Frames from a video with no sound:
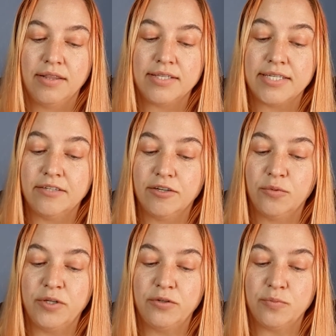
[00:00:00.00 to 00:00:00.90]
The steering
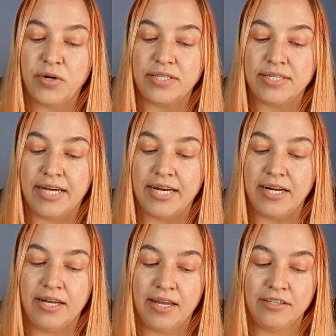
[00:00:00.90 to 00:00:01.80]
wheel is pressed tight
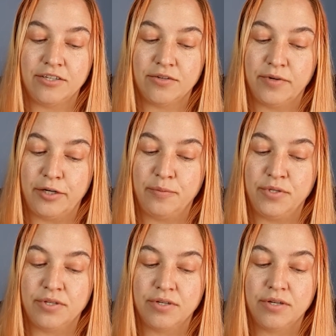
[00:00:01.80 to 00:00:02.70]
against her
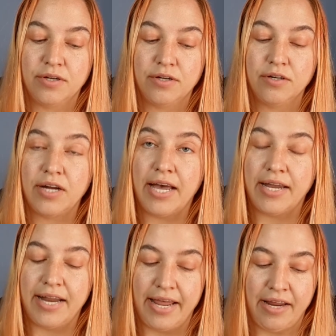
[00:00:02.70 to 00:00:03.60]
ribs. Her
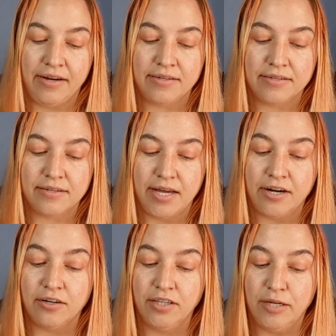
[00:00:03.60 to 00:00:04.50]
head aches and
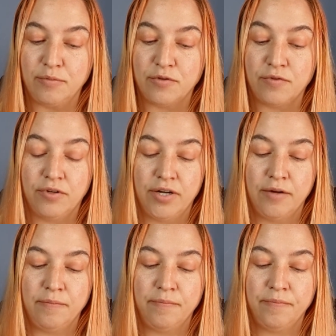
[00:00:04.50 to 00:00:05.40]
her limbs feel
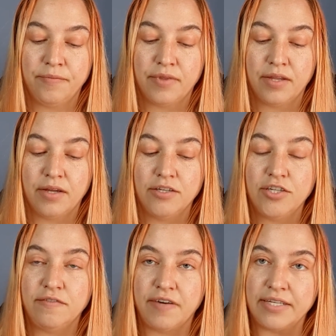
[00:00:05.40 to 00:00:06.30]
numb.
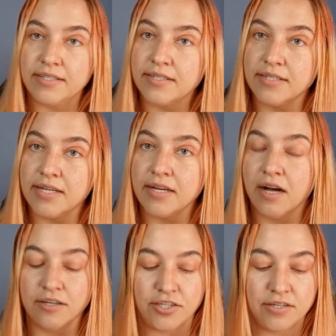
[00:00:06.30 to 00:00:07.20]
She fights to stay
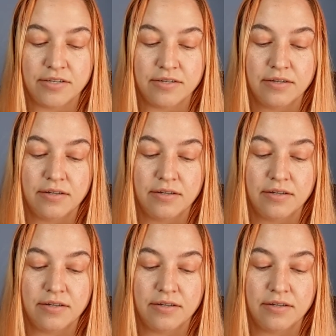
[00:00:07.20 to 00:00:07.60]
conscious.